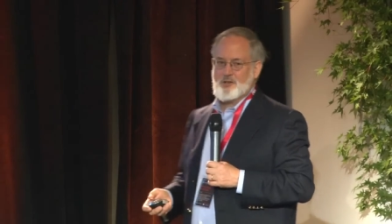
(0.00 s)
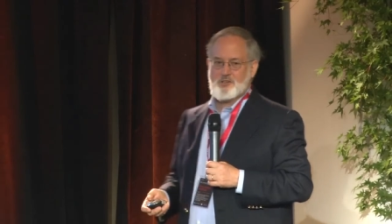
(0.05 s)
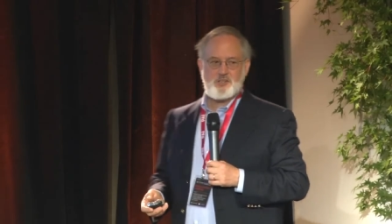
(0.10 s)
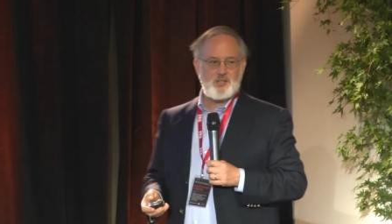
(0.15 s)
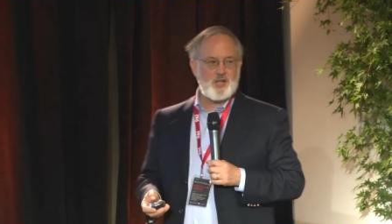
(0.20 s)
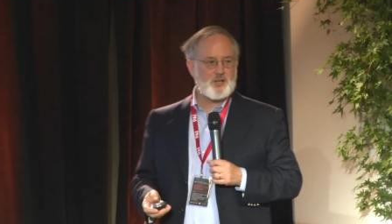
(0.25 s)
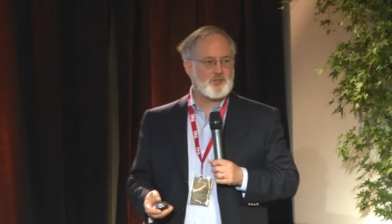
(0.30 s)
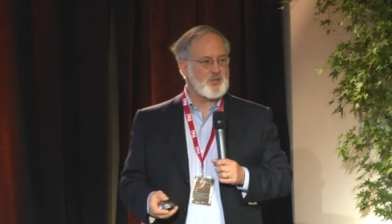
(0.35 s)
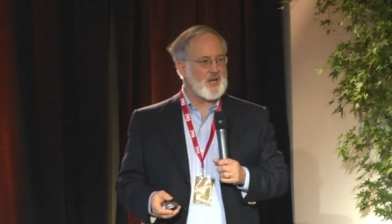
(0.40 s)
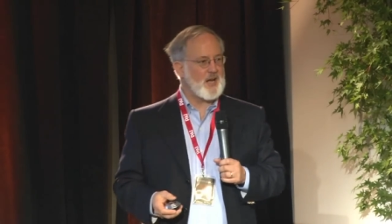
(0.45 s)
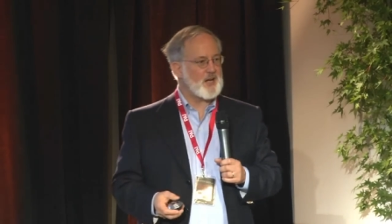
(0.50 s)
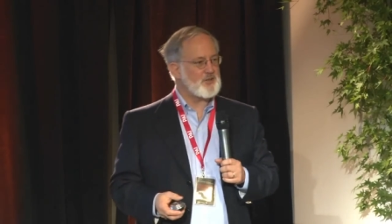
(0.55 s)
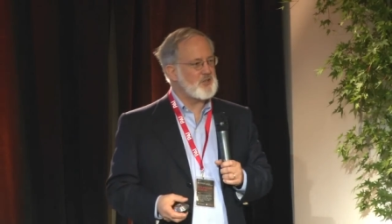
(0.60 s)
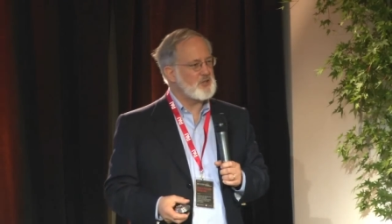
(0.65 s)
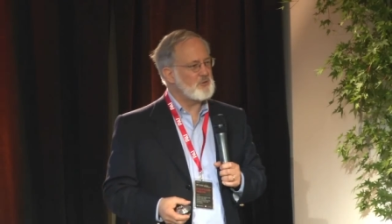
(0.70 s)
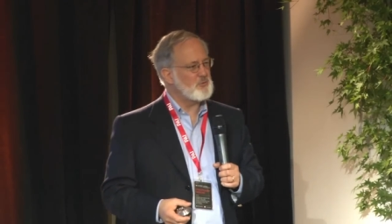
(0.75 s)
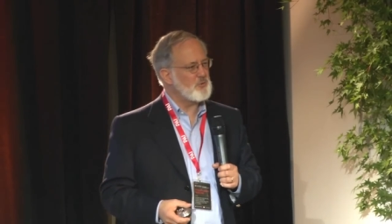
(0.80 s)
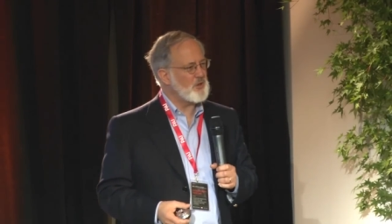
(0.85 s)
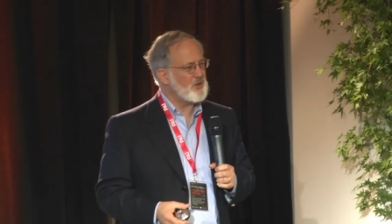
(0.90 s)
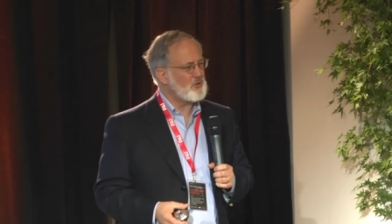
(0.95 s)
How does selection
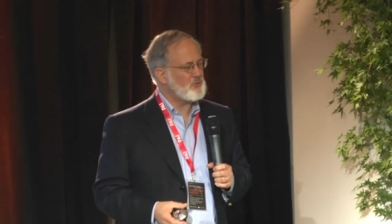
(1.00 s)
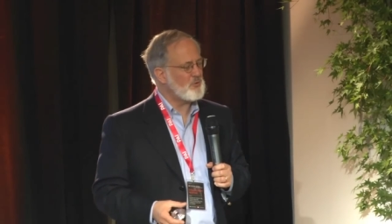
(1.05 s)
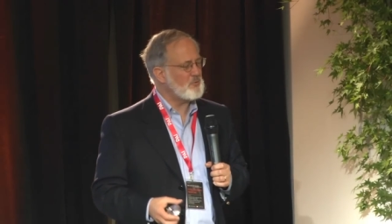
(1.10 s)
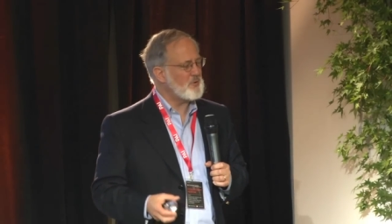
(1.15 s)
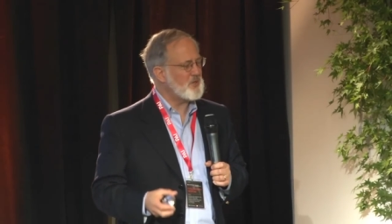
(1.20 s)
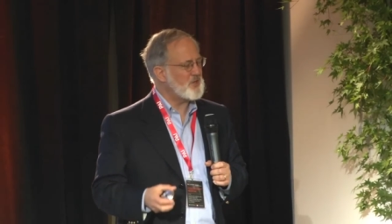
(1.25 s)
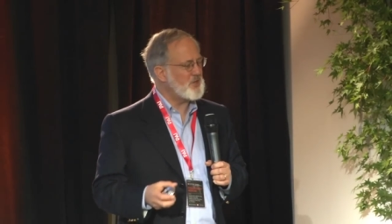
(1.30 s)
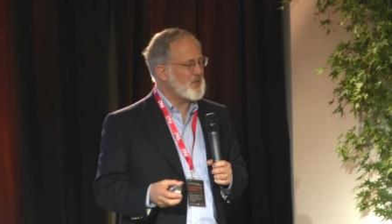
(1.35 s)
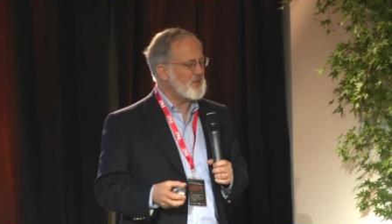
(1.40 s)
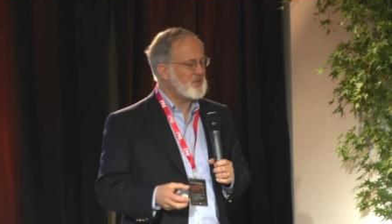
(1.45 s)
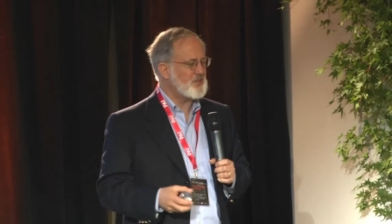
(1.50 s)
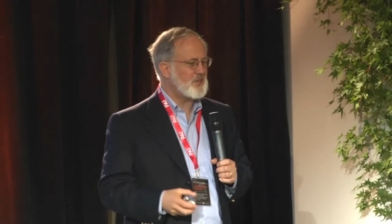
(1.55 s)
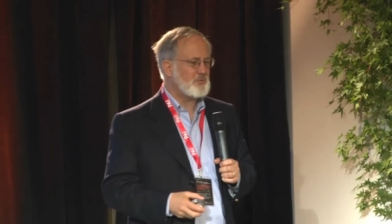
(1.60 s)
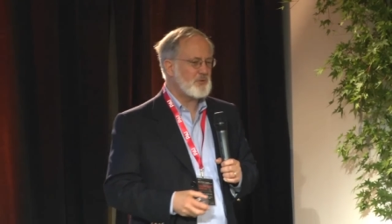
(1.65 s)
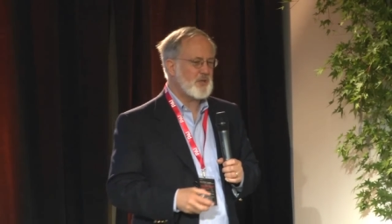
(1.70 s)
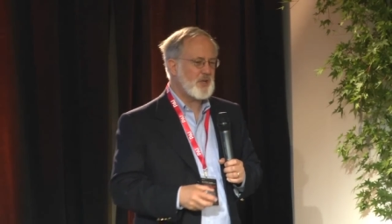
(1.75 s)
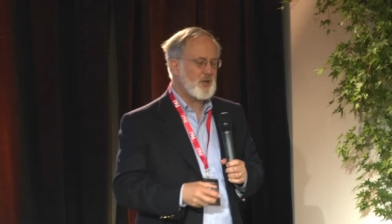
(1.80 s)
actually work? When we teach it,